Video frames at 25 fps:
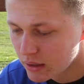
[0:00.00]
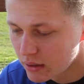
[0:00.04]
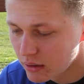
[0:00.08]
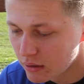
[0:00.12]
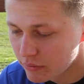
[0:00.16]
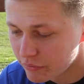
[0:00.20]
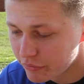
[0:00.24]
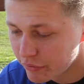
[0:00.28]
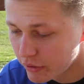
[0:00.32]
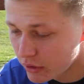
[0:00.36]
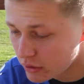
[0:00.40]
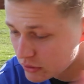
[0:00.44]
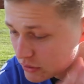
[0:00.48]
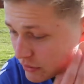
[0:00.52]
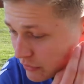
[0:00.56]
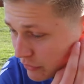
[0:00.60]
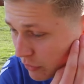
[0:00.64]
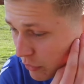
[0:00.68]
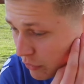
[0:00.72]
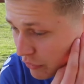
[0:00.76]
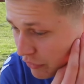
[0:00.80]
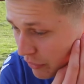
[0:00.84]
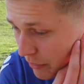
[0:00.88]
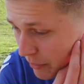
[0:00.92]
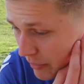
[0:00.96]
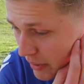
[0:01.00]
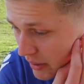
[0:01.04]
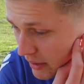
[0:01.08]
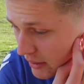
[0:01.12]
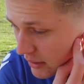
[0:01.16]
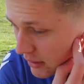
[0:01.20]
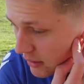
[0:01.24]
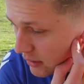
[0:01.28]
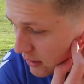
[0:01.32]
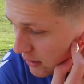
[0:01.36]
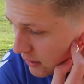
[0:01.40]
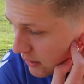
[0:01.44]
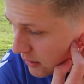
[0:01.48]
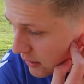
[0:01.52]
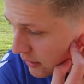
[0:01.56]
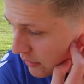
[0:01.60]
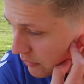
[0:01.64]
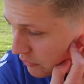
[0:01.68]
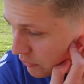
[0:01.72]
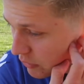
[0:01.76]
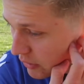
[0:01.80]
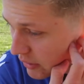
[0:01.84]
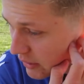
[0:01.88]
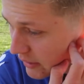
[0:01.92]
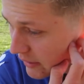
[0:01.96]
first of all for me
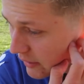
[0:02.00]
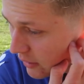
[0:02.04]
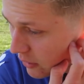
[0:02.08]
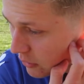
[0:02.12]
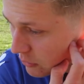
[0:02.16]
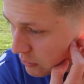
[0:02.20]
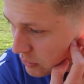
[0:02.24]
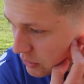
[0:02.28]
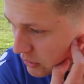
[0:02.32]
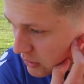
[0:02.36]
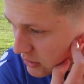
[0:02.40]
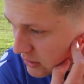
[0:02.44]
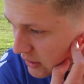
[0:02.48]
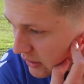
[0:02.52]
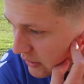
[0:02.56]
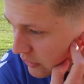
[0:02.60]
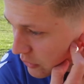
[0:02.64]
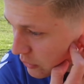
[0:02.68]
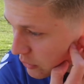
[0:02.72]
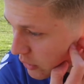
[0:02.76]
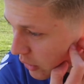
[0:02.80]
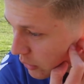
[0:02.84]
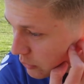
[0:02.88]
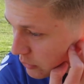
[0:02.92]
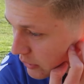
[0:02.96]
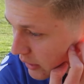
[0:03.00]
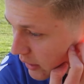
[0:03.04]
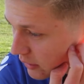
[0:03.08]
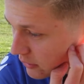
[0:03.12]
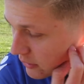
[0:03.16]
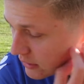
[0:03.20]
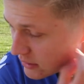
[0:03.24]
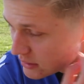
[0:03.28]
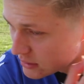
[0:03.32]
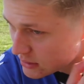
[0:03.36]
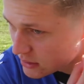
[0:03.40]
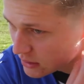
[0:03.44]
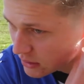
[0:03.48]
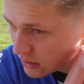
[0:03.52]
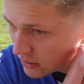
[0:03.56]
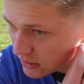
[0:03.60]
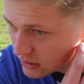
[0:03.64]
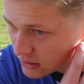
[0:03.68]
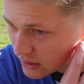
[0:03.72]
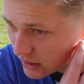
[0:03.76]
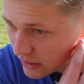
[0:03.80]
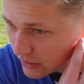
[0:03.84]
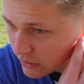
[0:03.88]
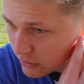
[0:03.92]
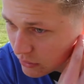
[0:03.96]
it really helps, because then you go down into
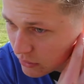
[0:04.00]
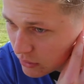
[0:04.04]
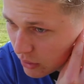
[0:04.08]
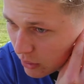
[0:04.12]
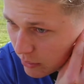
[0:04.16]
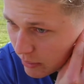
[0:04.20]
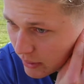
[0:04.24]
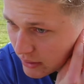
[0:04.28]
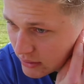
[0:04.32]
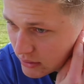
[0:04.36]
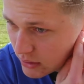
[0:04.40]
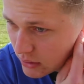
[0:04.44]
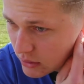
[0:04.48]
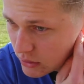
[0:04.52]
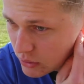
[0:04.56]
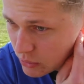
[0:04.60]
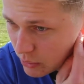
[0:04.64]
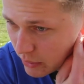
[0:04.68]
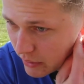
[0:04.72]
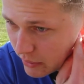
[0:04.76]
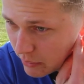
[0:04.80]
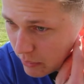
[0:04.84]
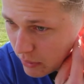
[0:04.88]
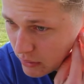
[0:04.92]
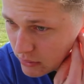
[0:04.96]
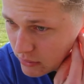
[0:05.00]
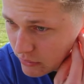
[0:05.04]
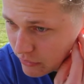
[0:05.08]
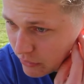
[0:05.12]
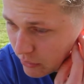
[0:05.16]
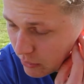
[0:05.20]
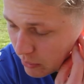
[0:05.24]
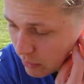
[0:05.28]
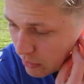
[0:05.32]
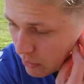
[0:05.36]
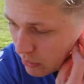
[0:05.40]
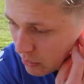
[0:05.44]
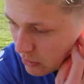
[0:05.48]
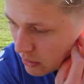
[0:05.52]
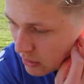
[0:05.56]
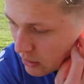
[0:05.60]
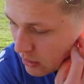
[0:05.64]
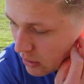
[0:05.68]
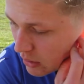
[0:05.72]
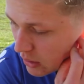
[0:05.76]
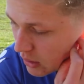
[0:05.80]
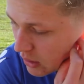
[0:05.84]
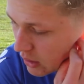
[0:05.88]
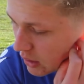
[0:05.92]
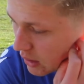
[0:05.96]
you go back to the 21s football
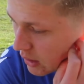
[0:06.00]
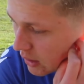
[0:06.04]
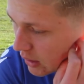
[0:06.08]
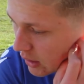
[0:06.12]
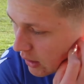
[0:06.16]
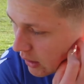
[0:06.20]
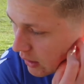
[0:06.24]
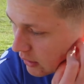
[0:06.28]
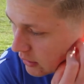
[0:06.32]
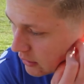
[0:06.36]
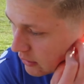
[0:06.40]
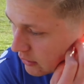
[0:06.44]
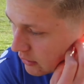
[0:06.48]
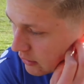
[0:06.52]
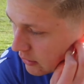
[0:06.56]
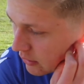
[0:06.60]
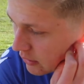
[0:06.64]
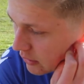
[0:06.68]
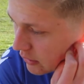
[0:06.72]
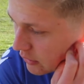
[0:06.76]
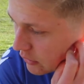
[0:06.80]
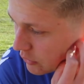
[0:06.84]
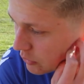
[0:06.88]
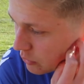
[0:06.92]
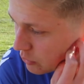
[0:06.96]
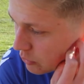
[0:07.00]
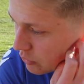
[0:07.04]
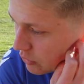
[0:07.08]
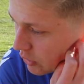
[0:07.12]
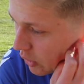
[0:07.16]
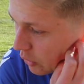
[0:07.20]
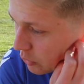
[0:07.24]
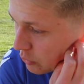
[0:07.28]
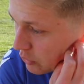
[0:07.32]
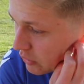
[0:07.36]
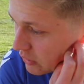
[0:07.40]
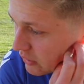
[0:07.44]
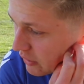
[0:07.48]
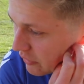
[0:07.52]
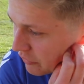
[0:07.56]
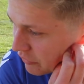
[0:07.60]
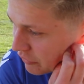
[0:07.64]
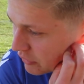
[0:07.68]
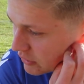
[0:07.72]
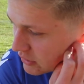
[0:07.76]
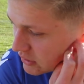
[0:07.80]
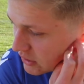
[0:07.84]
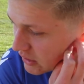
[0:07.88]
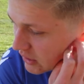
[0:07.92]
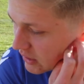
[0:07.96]
and you know the
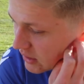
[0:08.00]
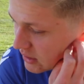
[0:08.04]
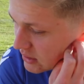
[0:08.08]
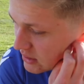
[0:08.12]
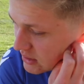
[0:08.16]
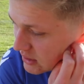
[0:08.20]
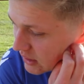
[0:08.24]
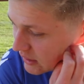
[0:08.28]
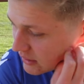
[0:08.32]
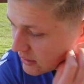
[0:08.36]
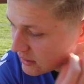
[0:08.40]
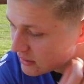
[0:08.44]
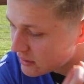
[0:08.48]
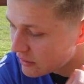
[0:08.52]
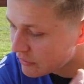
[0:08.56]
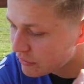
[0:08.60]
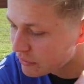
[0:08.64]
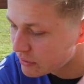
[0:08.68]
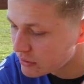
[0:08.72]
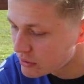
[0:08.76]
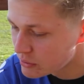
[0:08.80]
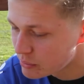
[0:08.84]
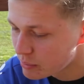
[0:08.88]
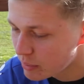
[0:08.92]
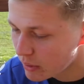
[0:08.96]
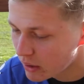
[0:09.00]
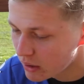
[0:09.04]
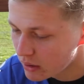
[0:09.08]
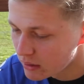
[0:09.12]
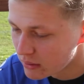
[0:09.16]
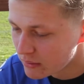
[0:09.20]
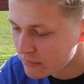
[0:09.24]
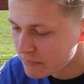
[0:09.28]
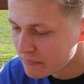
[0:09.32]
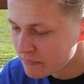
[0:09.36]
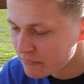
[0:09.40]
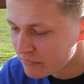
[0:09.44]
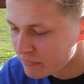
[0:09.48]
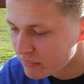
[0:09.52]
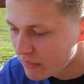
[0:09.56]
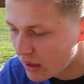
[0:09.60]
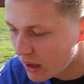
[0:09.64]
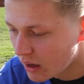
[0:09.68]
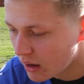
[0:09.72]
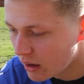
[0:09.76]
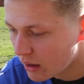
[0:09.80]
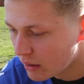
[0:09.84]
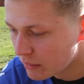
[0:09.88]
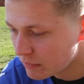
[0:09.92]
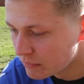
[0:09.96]
difference, you can see the difference. But
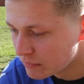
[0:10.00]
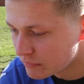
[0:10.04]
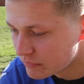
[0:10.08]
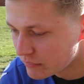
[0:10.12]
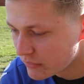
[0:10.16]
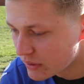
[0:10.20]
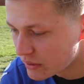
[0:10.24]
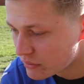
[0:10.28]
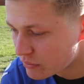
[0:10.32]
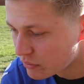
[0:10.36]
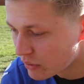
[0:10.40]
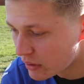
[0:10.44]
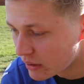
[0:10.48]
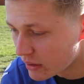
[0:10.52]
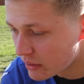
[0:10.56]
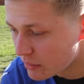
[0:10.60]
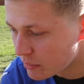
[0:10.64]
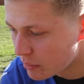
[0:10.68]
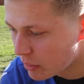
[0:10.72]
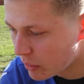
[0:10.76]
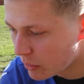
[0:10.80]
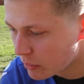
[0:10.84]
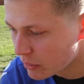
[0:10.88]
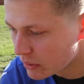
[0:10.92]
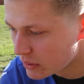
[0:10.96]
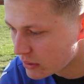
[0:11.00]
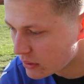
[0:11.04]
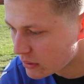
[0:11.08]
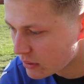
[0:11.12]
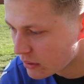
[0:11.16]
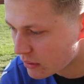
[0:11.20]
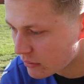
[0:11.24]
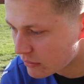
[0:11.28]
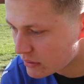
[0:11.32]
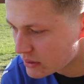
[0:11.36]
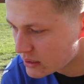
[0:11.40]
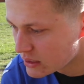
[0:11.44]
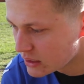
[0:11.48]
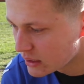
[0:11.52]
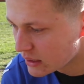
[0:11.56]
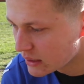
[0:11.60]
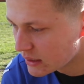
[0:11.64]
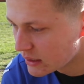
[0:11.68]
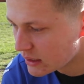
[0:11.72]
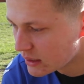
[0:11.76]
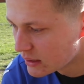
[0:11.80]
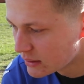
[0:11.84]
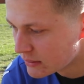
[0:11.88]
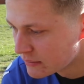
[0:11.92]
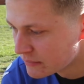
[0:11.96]
it's really important.
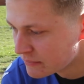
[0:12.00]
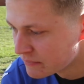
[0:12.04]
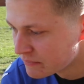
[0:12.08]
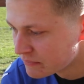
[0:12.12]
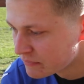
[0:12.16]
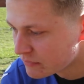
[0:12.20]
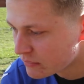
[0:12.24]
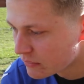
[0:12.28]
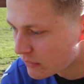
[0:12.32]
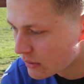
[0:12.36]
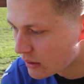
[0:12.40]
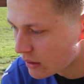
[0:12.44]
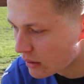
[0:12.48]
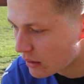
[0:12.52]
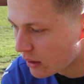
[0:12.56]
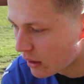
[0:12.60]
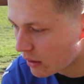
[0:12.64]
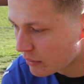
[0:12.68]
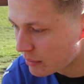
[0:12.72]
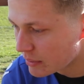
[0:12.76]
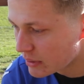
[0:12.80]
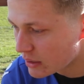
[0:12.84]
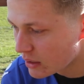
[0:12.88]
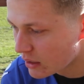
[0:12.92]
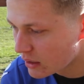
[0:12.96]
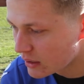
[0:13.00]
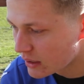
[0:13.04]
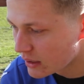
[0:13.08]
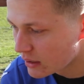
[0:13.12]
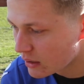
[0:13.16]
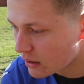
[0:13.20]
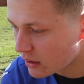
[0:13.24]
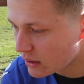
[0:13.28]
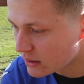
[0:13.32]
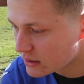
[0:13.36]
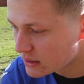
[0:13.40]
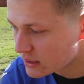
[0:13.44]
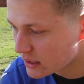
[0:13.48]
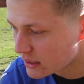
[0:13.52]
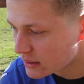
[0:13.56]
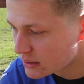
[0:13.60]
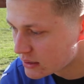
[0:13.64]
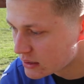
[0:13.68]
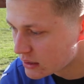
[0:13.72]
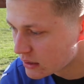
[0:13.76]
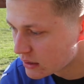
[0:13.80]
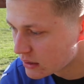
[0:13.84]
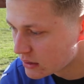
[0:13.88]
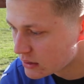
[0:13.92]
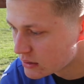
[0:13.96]
Obviously I've been lucky, like I said,
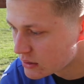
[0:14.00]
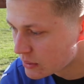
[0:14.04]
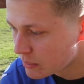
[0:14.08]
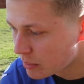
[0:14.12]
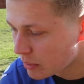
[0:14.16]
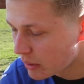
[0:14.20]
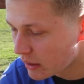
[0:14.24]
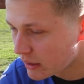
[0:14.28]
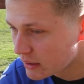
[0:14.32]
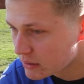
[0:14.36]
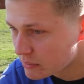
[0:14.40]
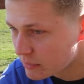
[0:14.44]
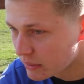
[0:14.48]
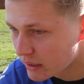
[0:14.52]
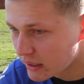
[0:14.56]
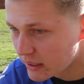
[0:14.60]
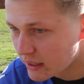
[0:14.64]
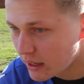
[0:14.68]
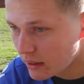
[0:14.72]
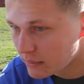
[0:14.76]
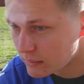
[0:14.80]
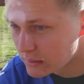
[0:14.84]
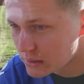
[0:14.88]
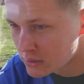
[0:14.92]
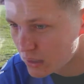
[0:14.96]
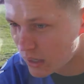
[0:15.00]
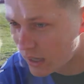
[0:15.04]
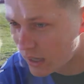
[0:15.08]
to play as many games as I